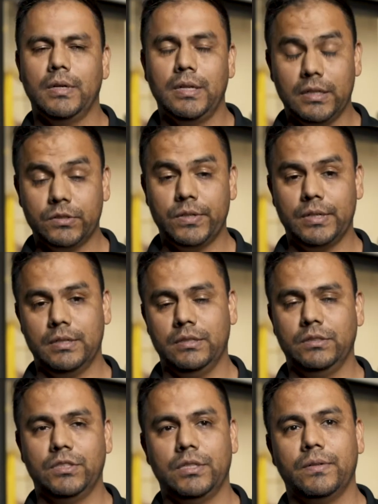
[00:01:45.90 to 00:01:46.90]
electric
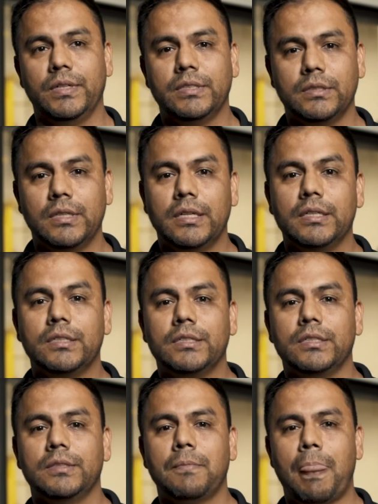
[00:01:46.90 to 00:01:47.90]
generation
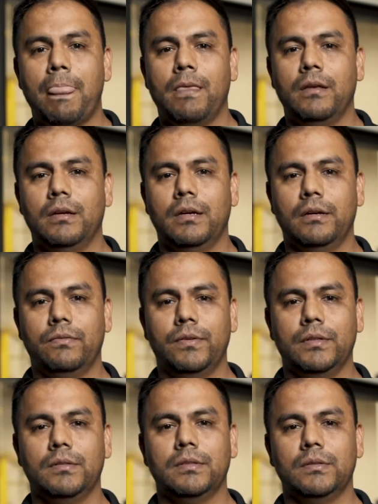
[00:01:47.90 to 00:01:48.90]
energy
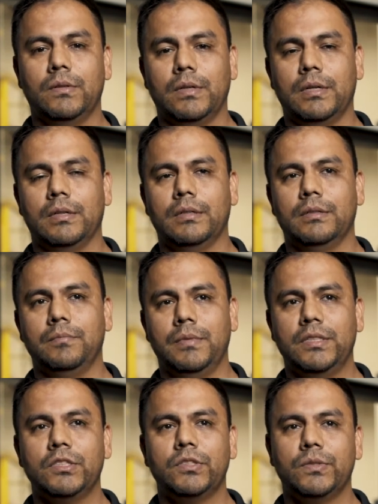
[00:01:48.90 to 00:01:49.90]
field or
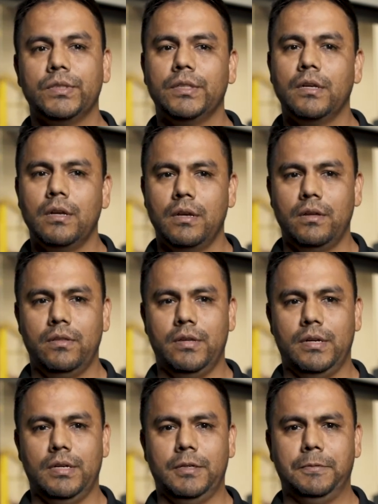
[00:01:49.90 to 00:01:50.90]
industry,
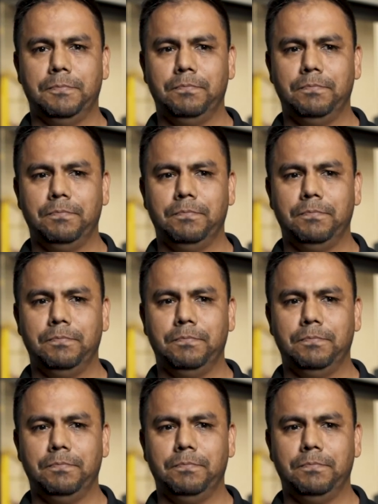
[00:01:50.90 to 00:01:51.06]
the